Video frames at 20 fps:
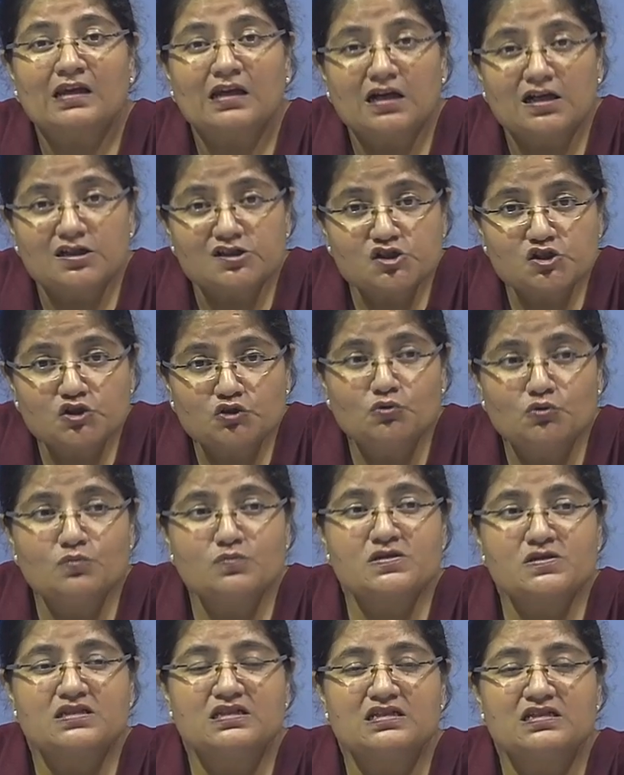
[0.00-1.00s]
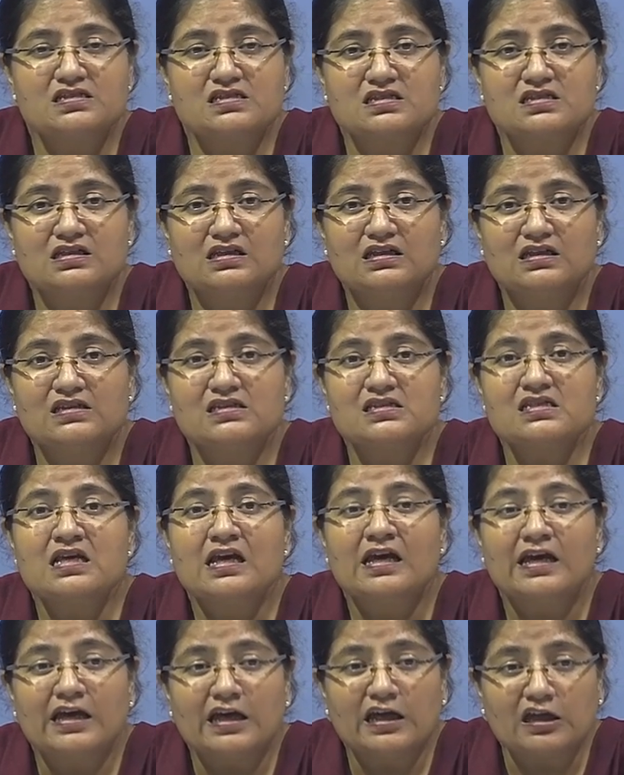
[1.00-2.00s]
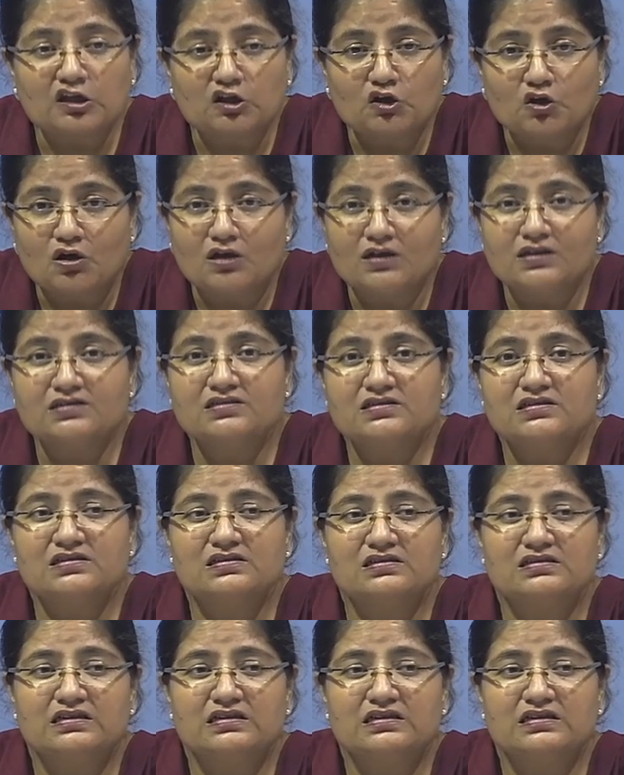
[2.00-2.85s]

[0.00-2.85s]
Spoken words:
assumes these things, acknowledges